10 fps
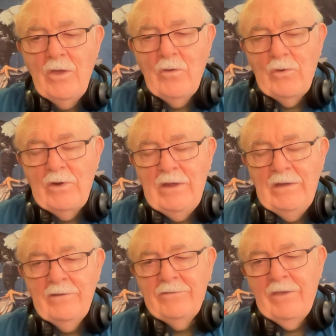where he
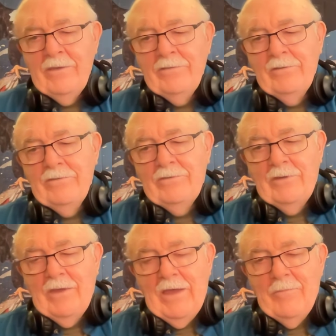discusses
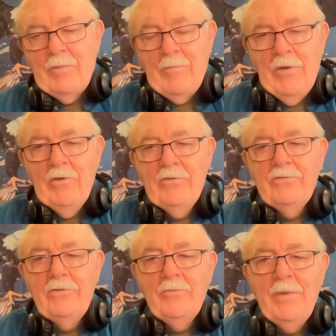a
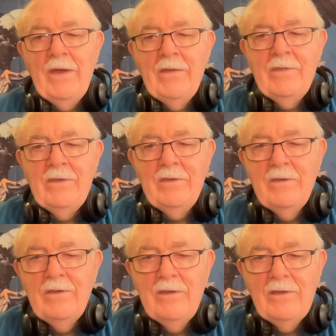proposal by the
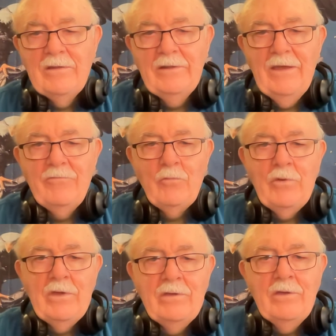left
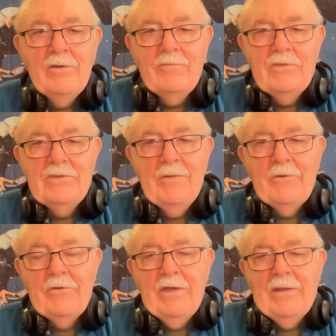wing of the
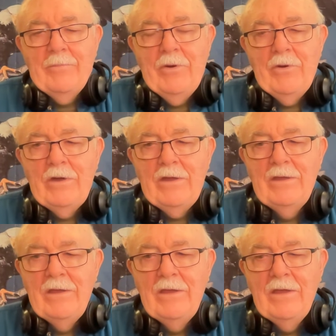Democratic Party
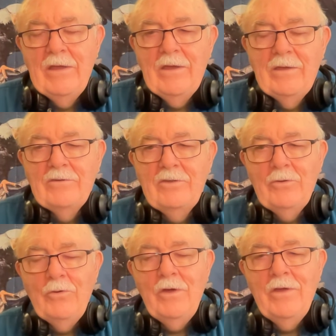to